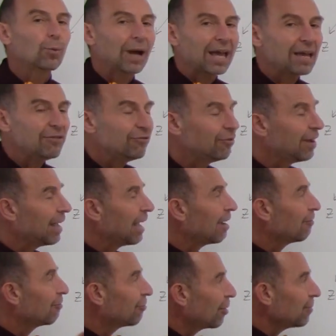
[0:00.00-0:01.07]
wave,
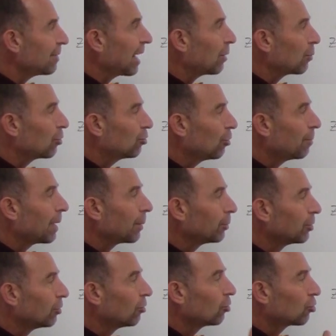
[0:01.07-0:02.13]
and from that we should be
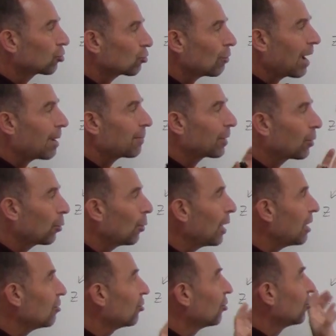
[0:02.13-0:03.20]
able to describe
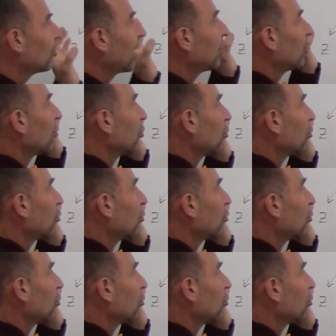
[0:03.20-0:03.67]
equations that